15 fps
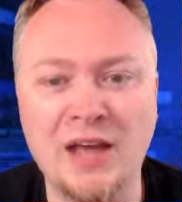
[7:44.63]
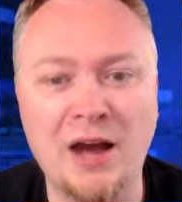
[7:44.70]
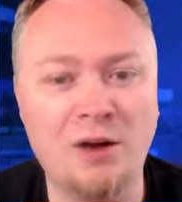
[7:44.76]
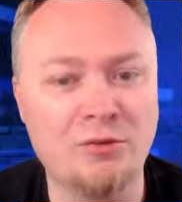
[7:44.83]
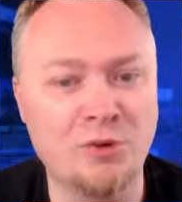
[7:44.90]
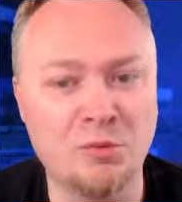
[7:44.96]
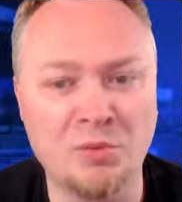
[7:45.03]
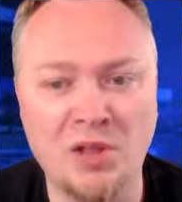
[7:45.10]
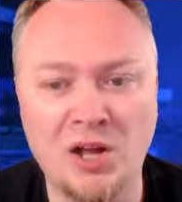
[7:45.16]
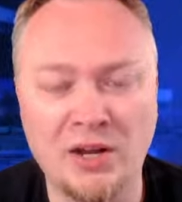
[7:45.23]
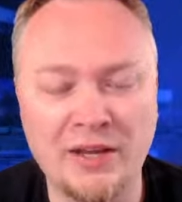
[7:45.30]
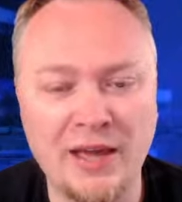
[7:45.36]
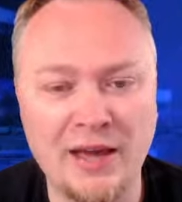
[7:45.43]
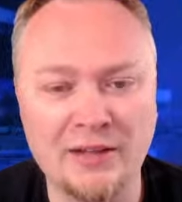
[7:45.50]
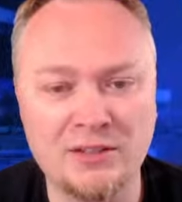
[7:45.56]
out for
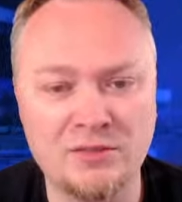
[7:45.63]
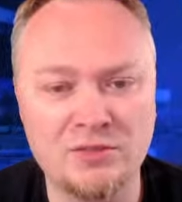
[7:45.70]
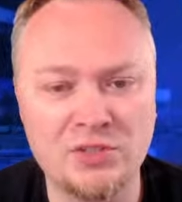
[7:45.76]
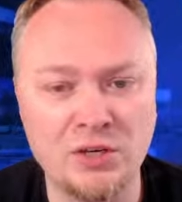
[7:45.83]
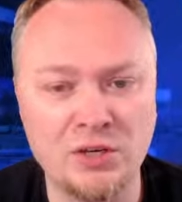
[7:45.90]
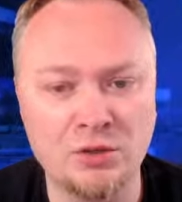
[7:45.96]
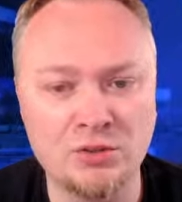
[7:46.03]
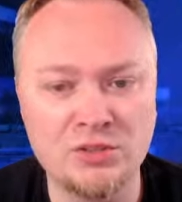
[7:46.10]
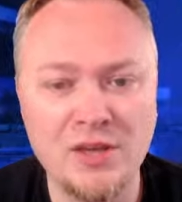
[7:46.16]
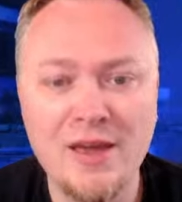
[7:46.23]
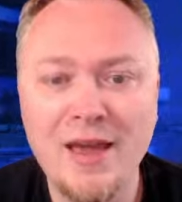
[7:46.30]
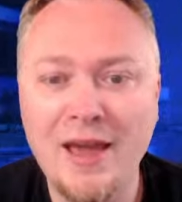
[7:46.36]
block active skills,